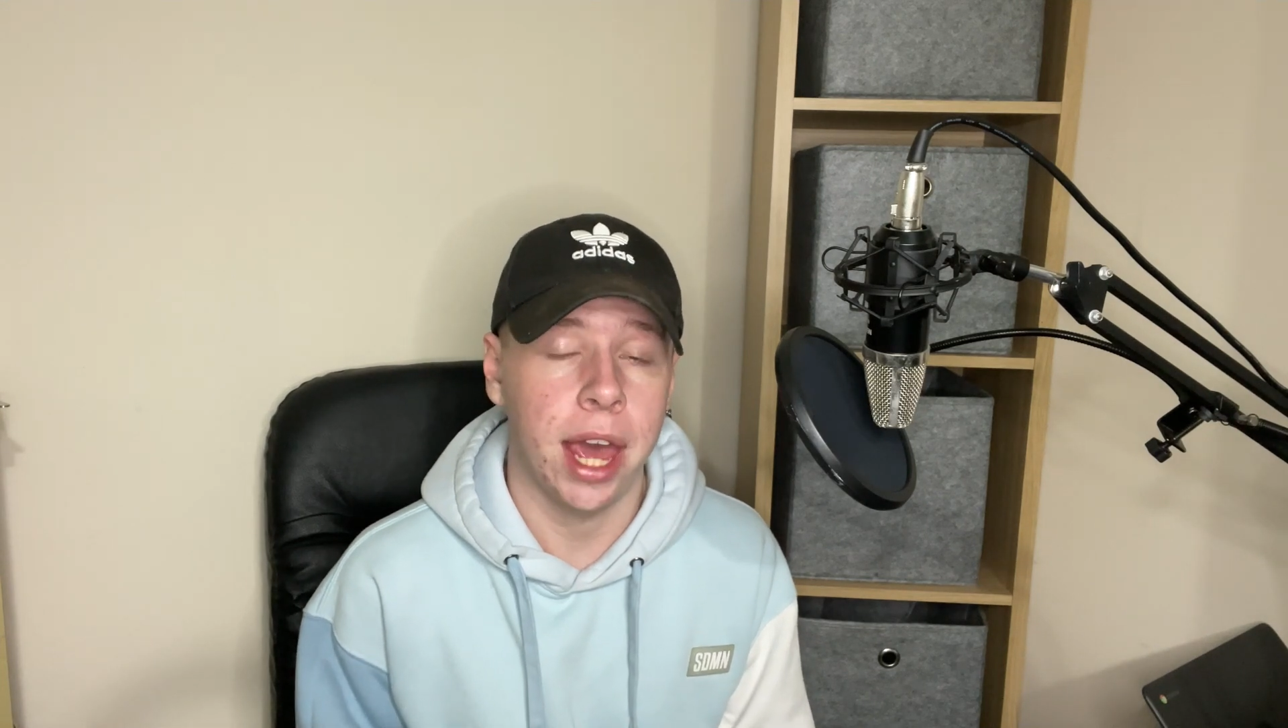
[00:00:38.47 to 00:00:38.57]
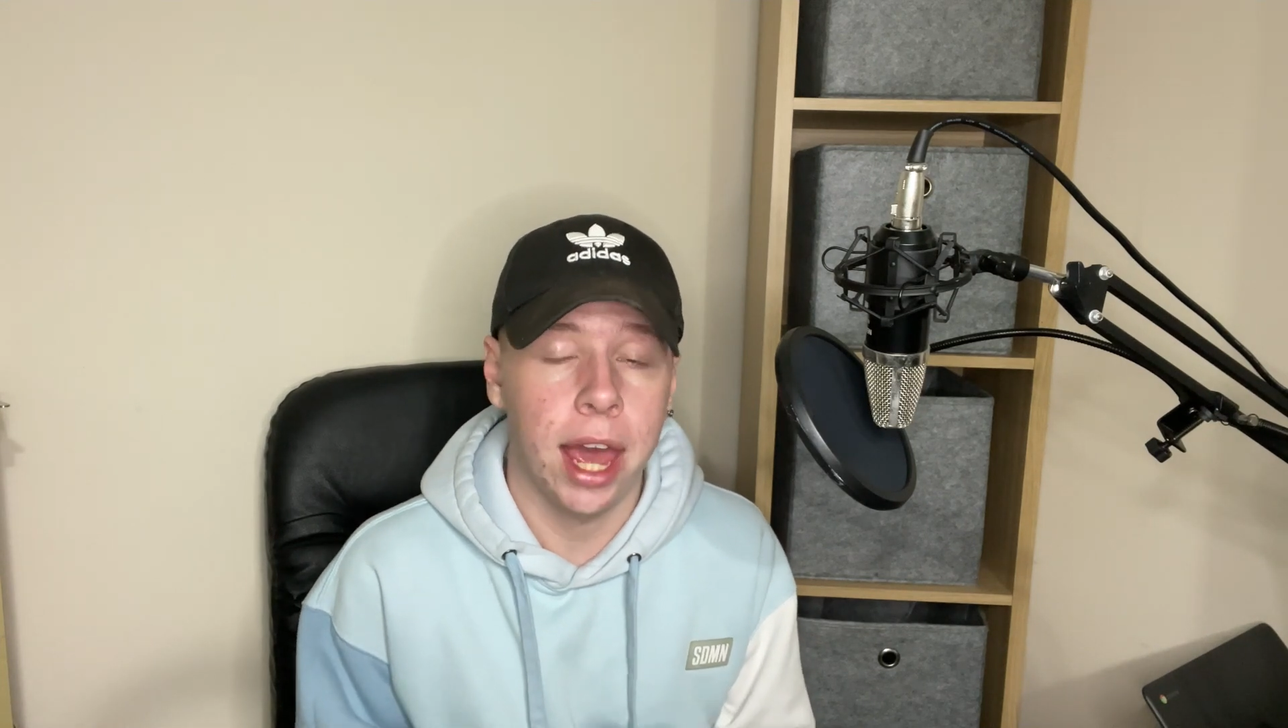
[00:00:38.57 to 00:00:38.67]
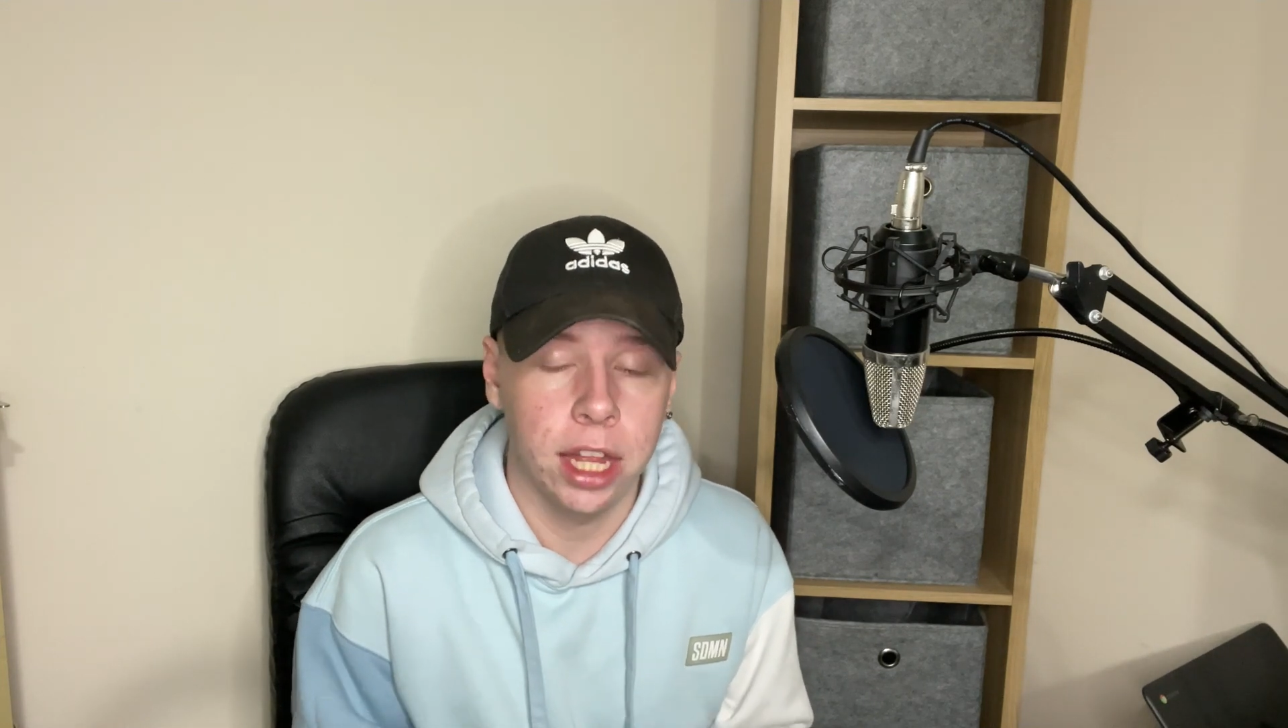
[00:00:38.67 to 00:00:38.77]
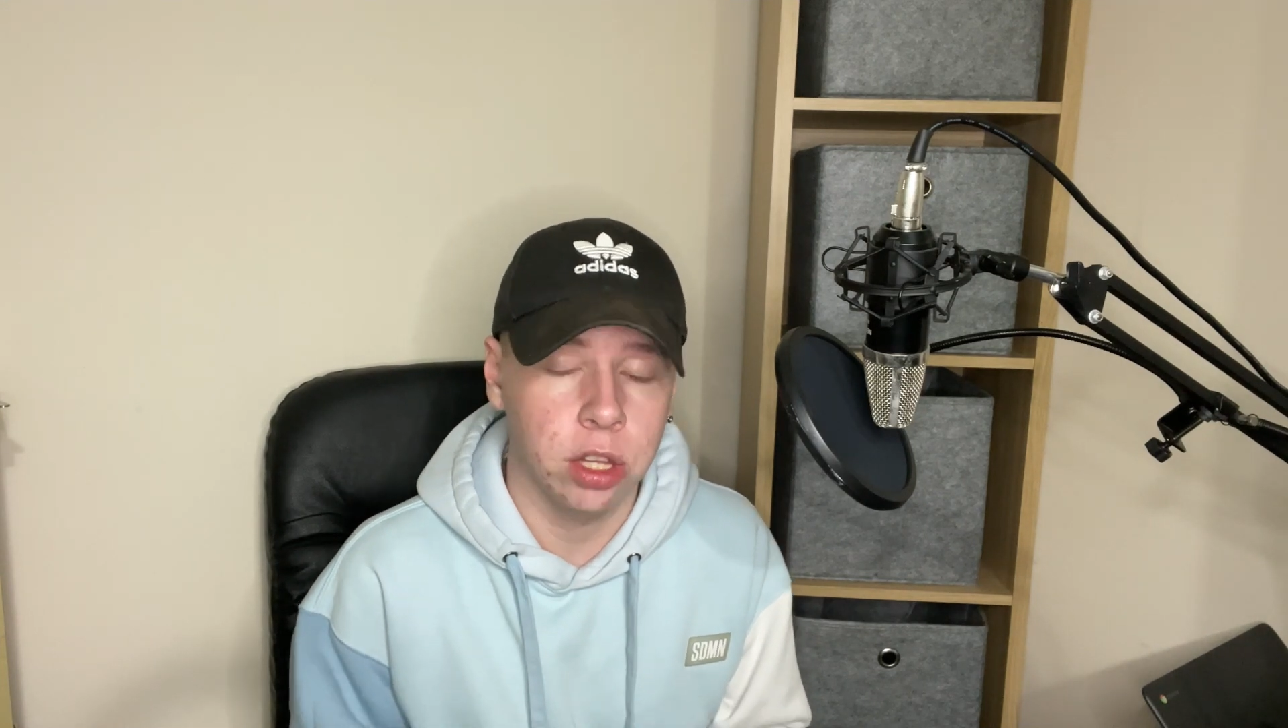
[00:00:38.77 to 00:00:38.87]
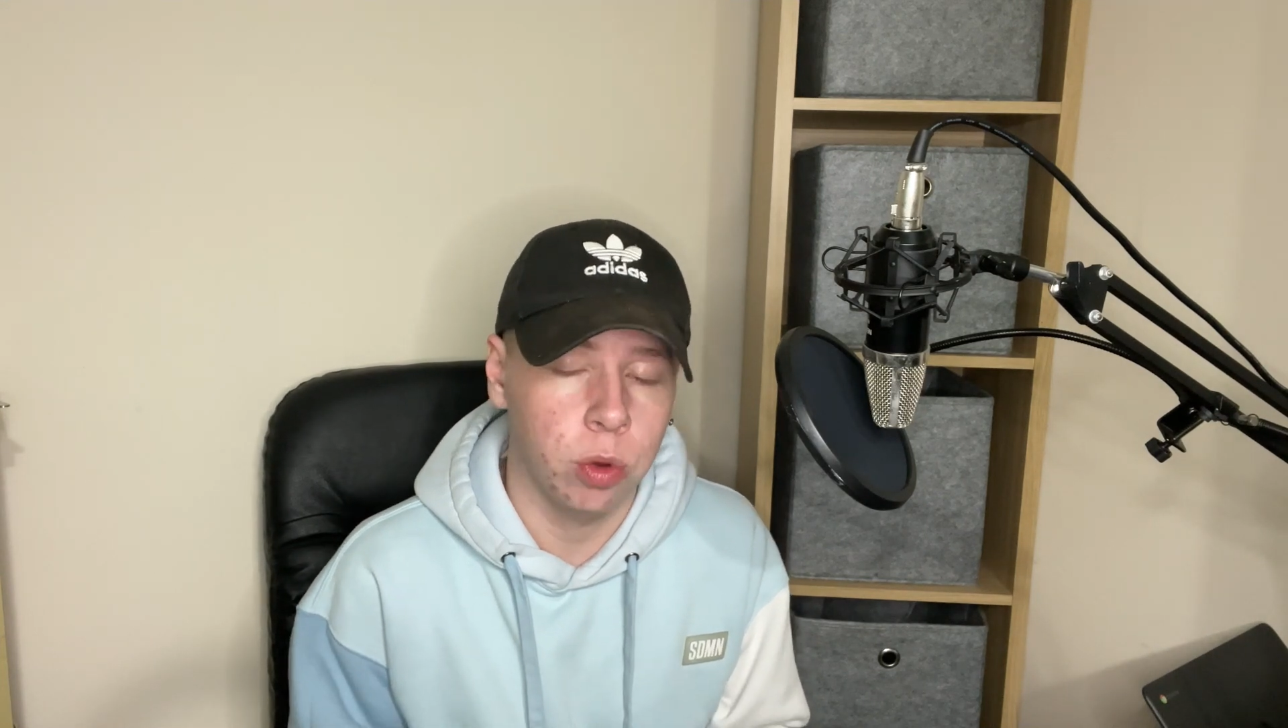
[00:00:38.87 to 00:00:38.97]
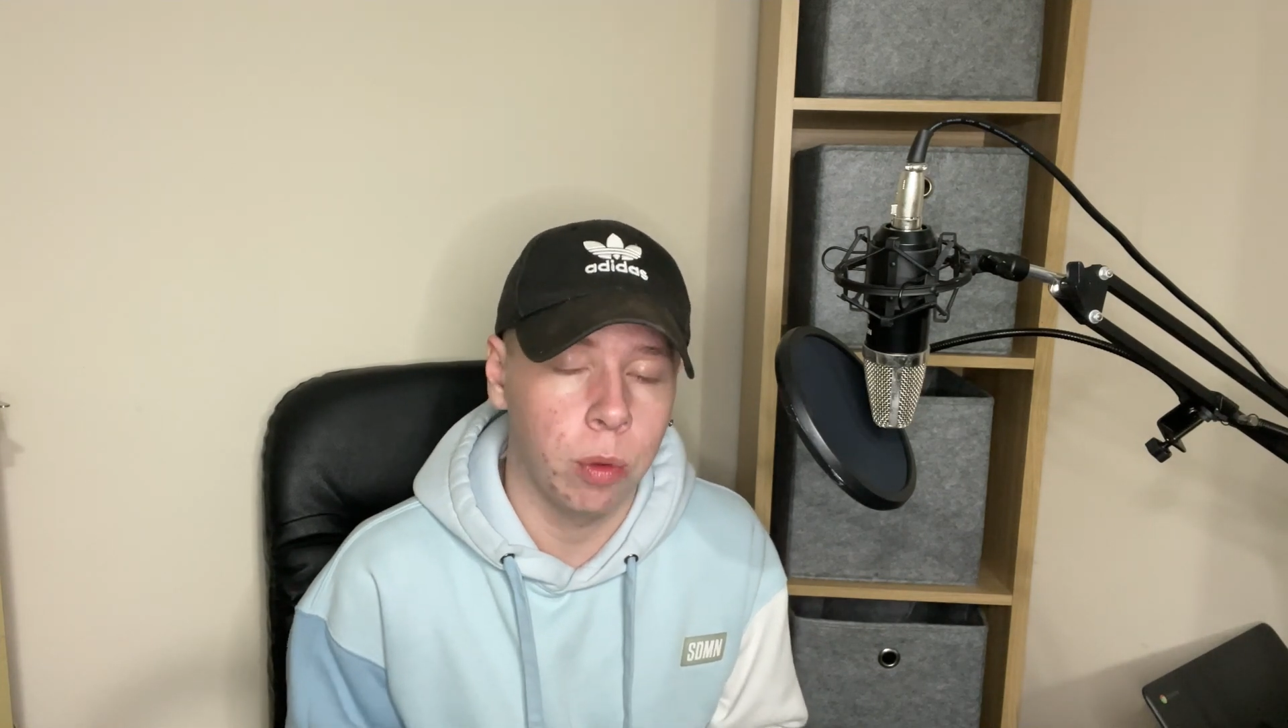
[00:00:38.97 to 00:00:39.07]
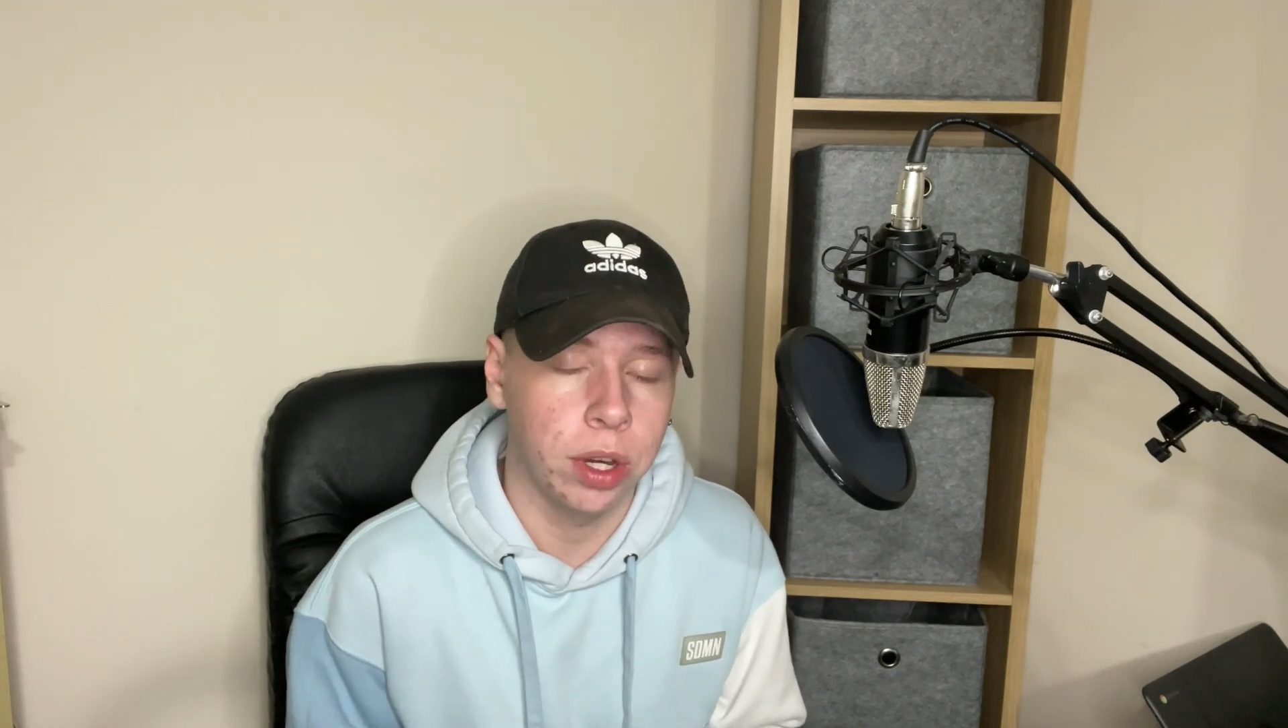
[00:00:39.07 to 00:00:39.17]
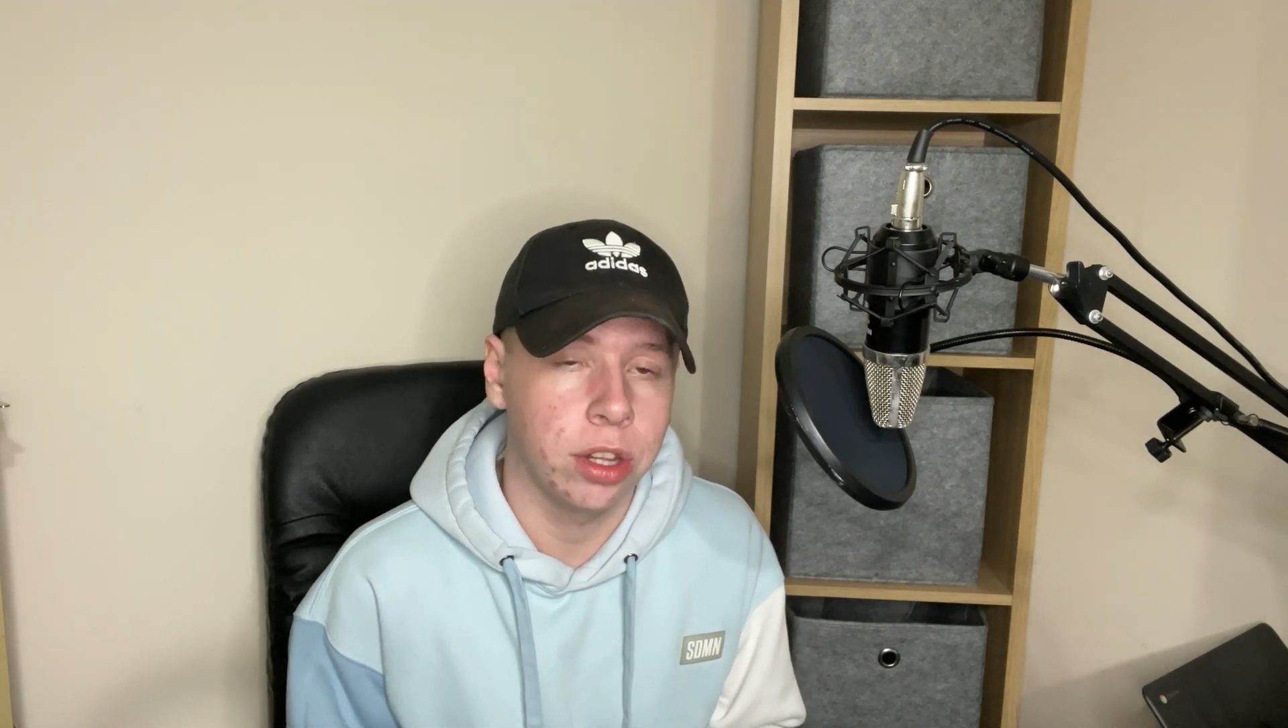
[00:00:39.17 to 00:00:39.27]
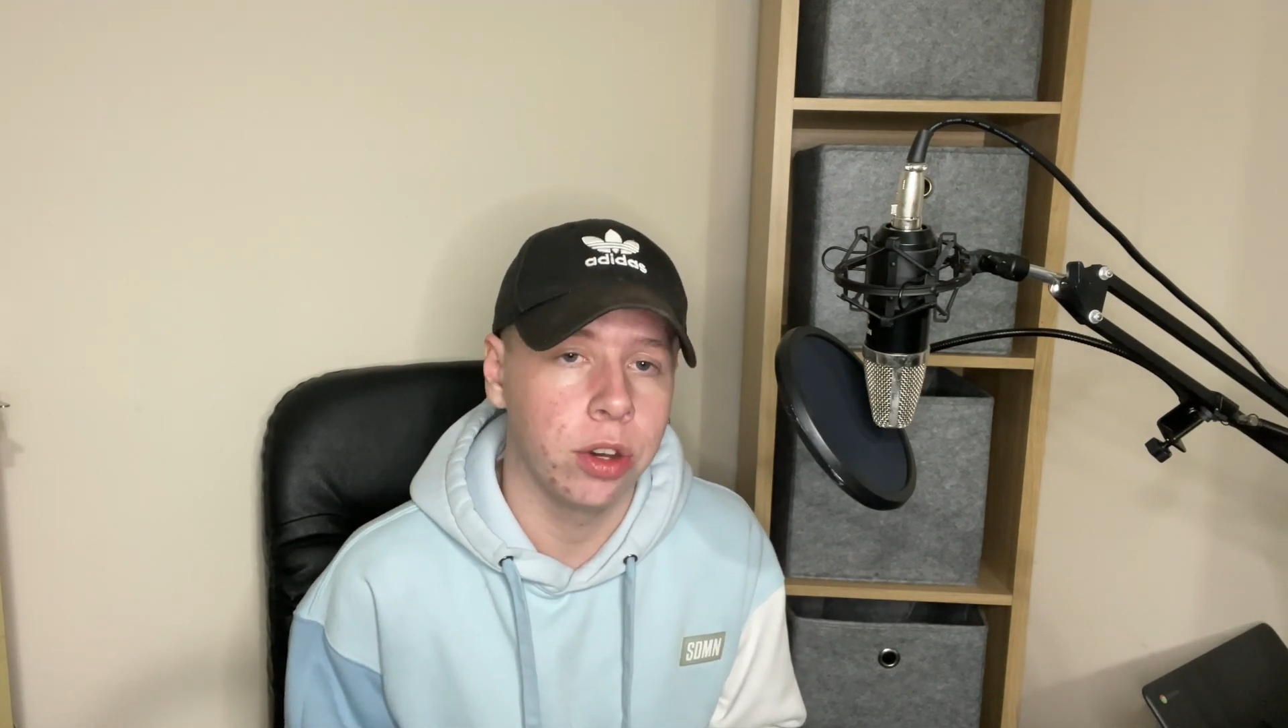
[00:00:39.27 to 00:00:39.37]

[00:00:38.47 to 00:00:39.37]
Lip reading: hence why I wanted to